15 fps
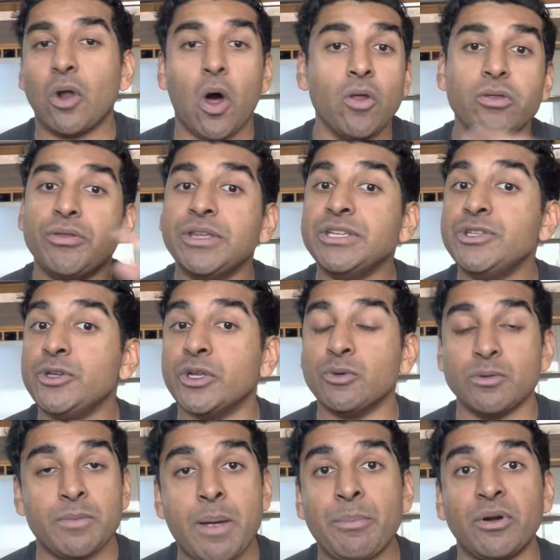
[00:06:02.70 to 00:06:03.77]
all the things you can
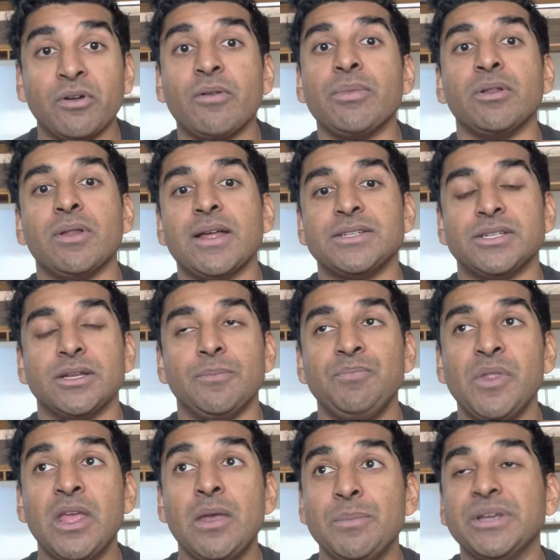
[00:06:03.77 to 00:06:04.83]
remember from the lesson,
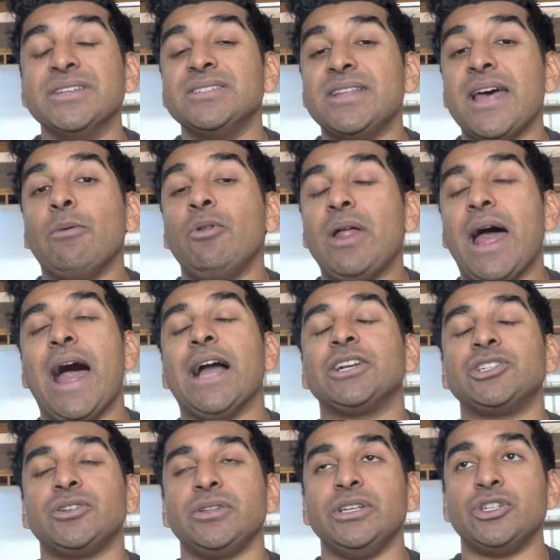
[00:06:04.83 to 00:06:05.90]
because that will
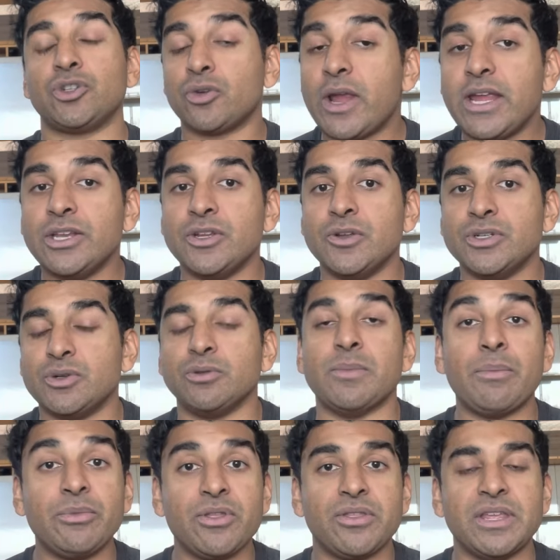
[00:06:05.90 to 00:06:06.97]
actually train you to
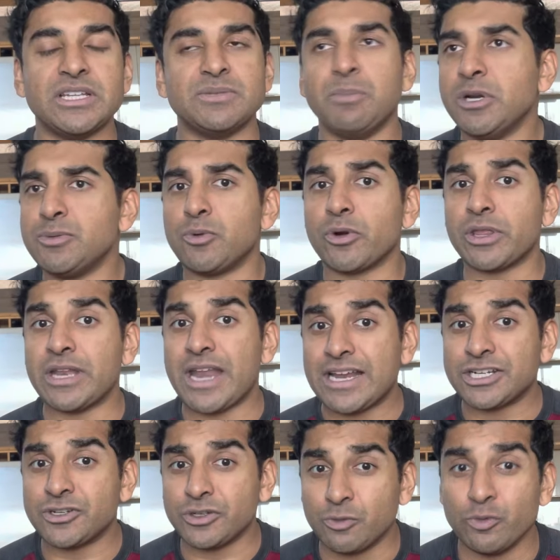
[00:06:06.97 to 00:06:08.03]
remember the things much more than
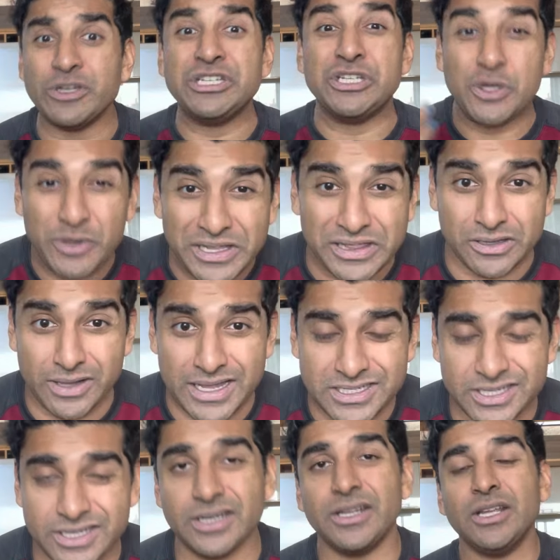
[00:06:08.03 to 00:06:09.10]
actually redoing the
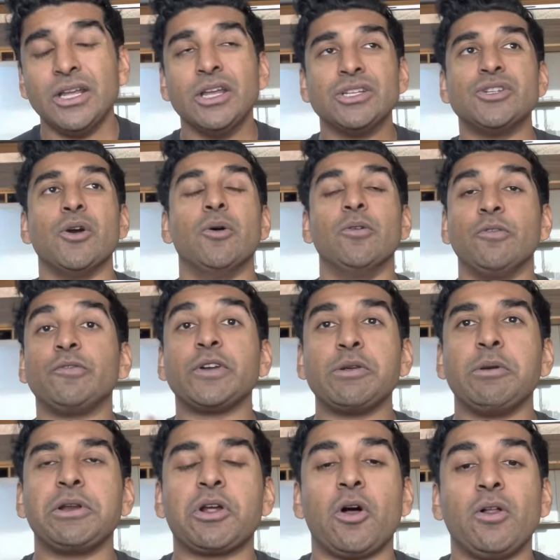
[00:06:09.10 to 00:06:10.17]
lesson. So free
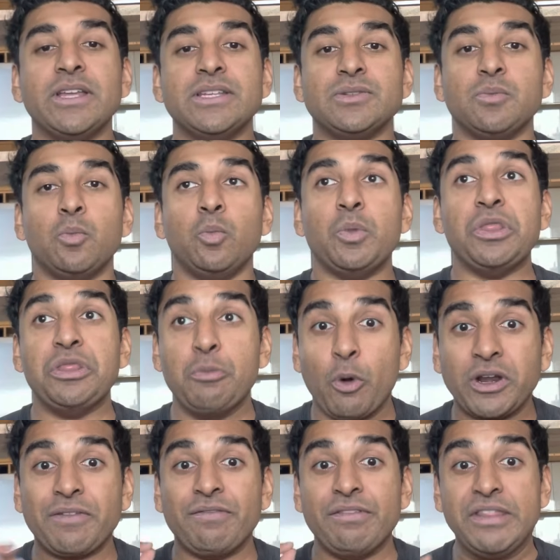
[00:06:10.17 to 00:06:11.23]
recall is
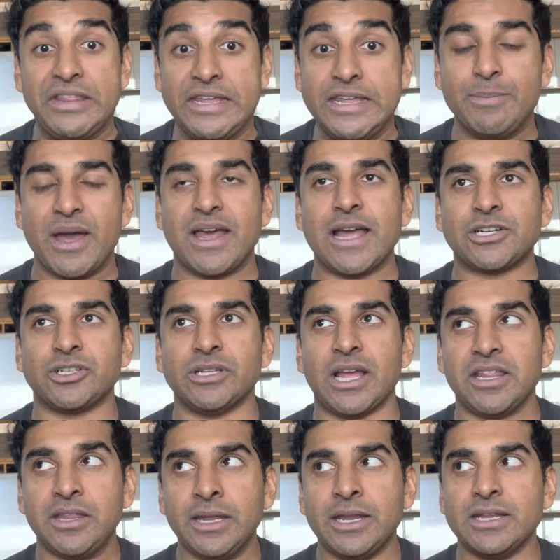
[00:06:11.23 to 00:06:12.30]
one of the best, actually, I
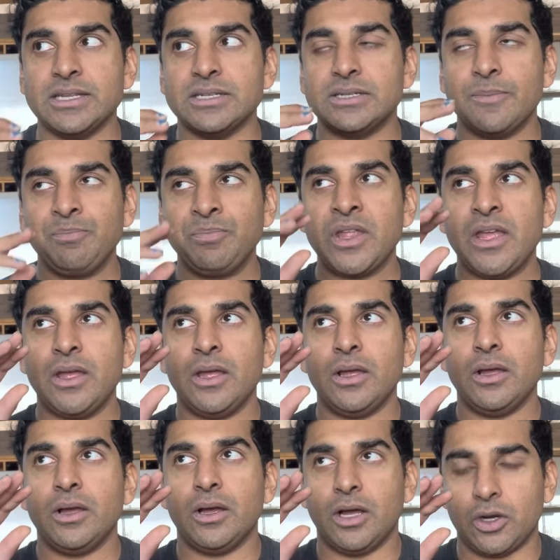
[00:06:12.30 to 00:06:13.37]
think it is,
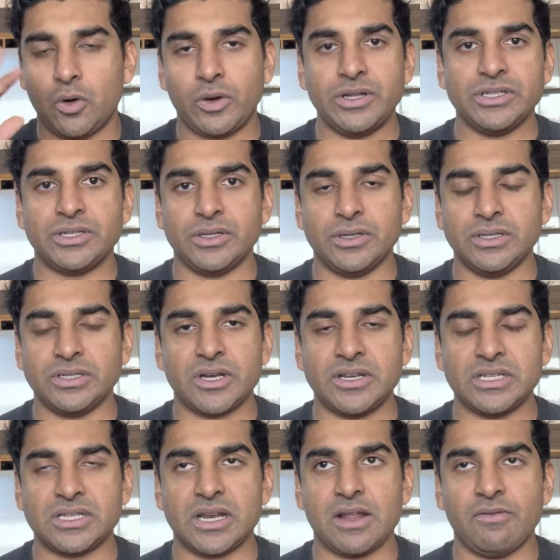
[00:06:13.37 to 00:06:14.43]
according to the
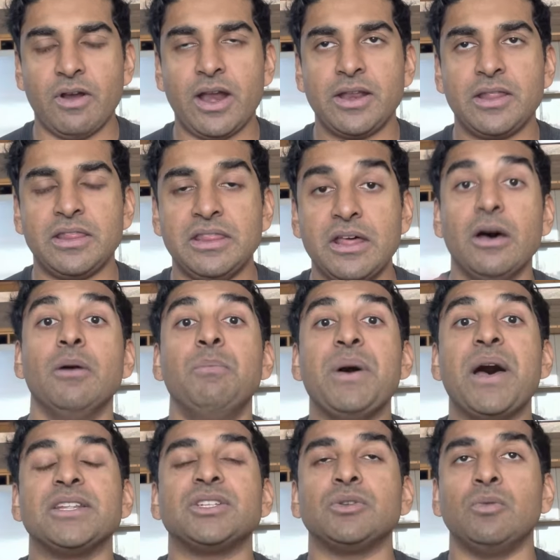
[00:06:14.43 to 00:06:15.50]
studies that I've read, the
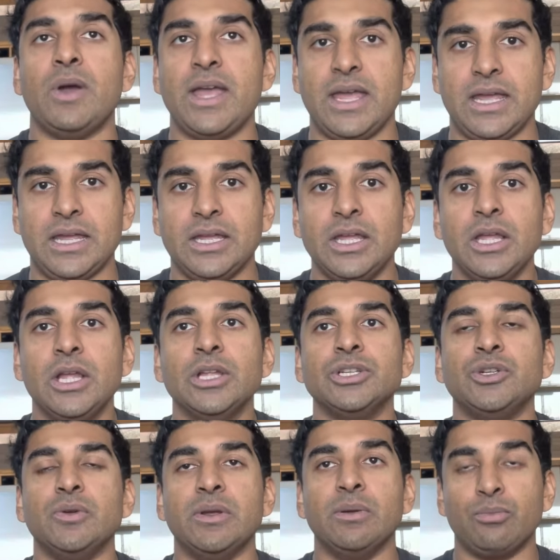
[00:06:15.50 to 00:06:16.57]
best way
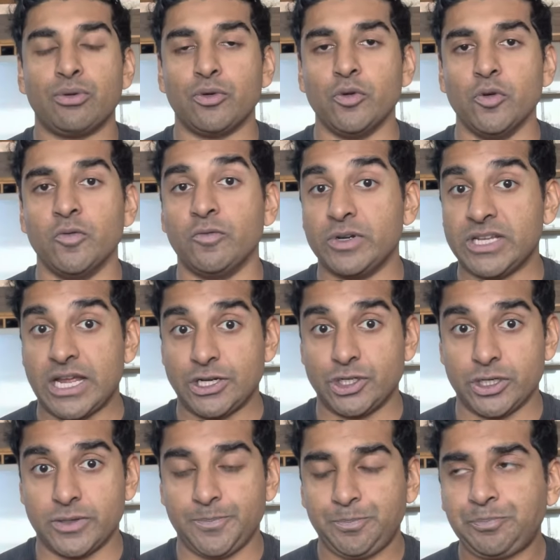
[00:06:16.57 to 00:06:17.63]
to improve retention.